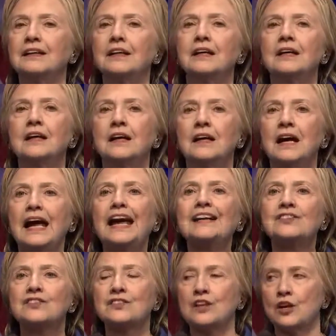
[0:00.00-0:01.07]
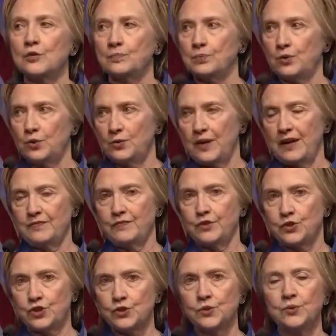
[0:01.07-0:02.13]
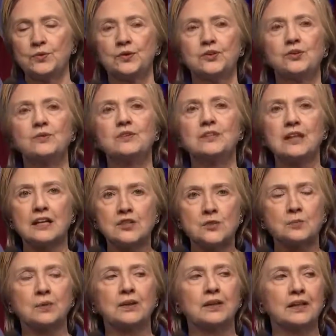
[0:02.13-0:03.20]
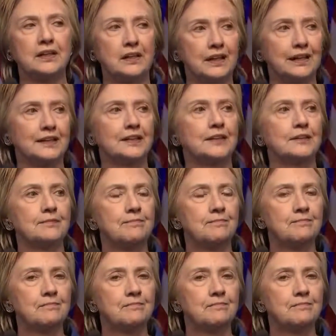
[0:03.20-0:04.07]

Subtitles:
and a Head Start program for children who desperately needed it.